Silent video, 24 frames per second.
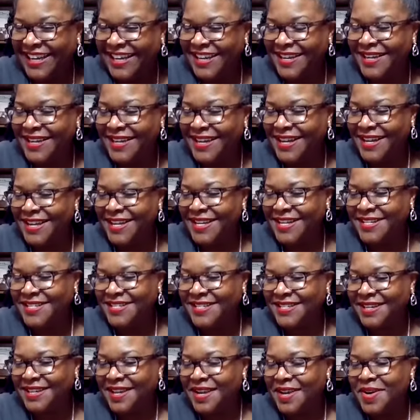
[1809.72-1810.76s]

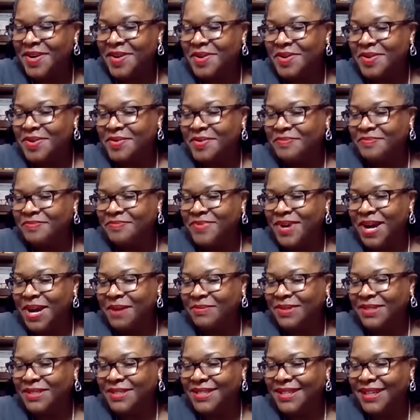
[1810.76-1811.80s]
Yes,
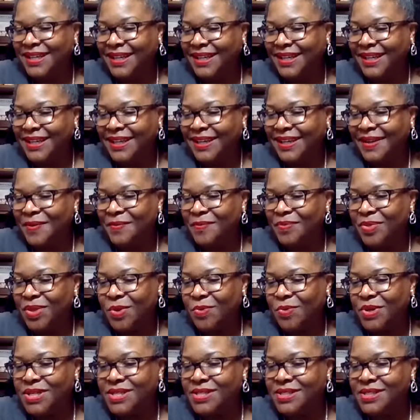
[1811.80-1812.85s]
Mama D.
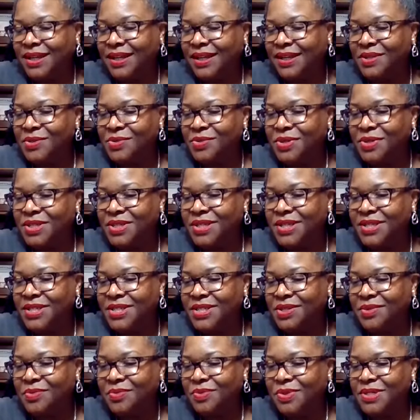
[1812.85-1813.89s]
We stuck in
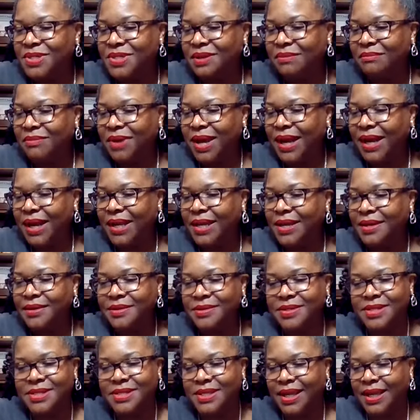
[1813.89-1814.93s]
tradition what somebody
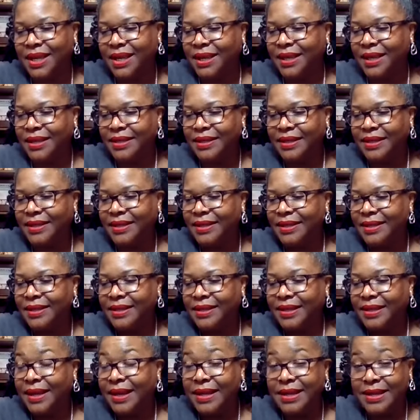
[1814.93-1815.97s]
else said.
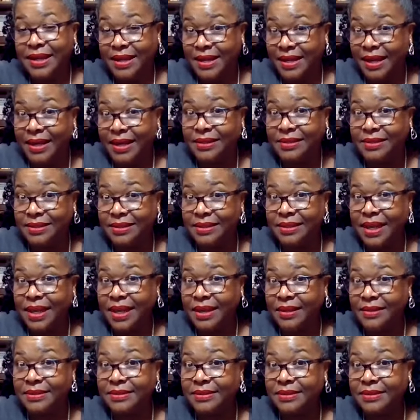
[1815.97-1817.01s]
And
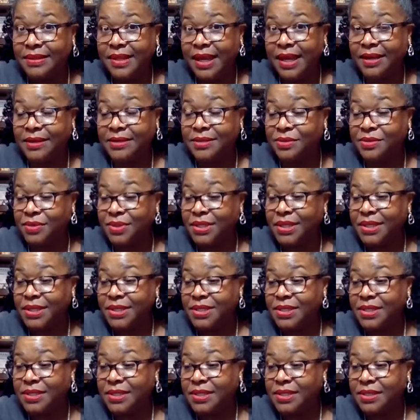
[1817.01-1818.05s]
that
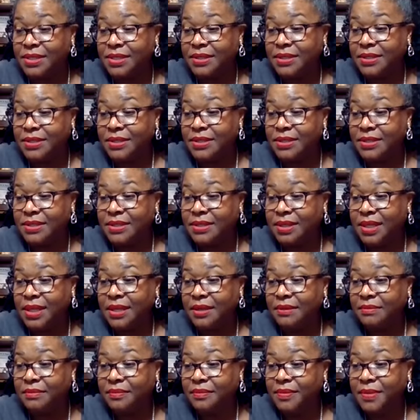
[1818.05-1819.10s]
tradition is
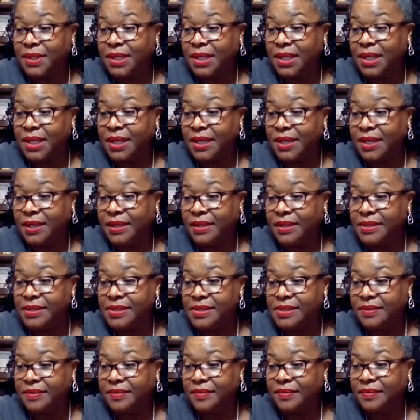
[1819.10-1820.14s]
deep. Yeah, it
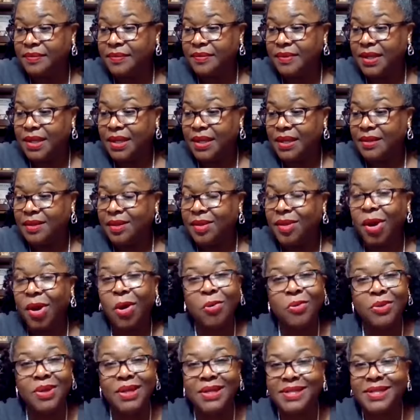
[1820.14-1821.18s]
is. The
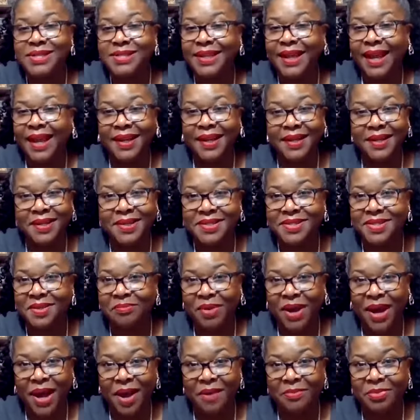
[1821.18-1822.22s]
only standard is the
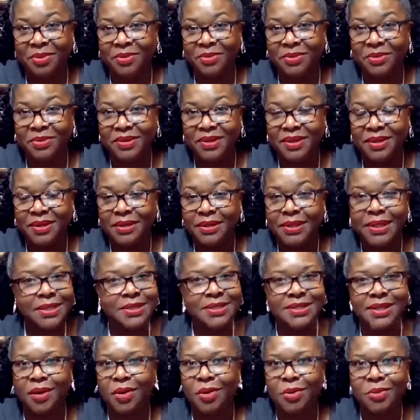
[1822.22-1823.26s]
Bible.
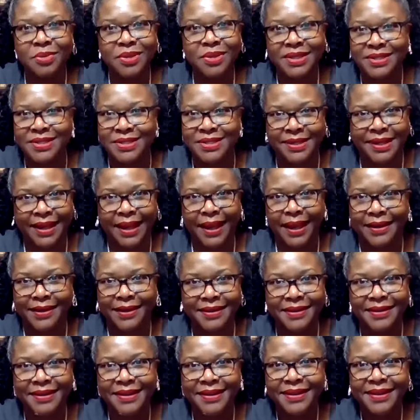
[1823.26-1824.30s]
That's the only
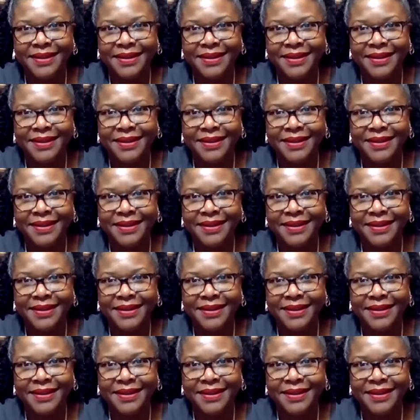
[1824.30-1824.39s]
standard.